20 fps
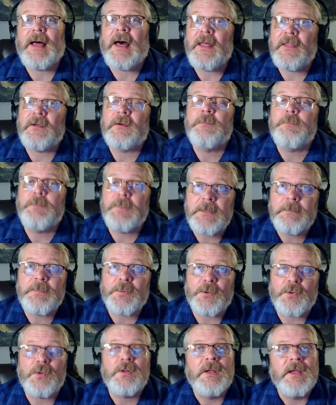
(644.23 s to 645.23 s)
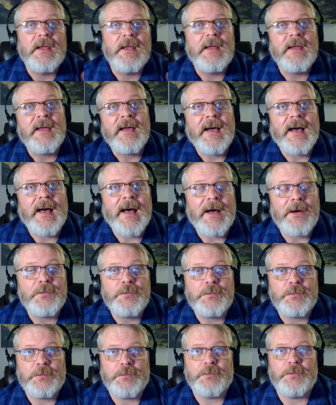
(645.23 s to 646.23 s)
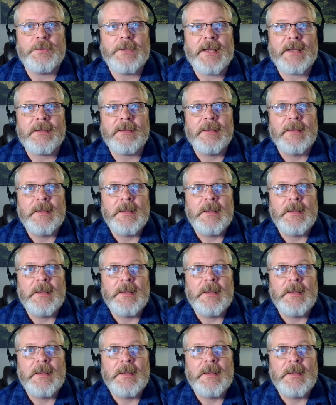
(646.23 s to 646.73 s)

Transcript: other people how to do that.